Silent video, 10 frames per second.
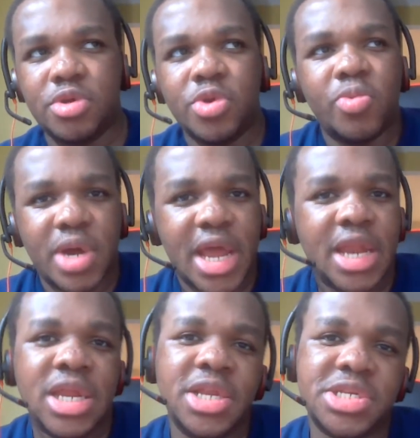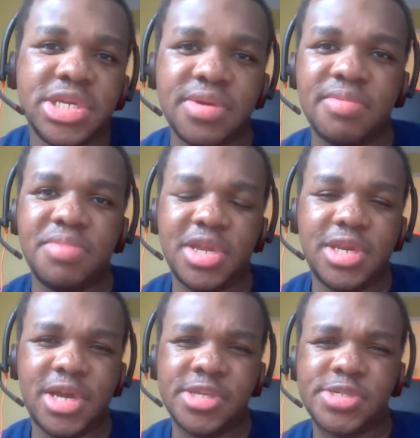do what I need to be done.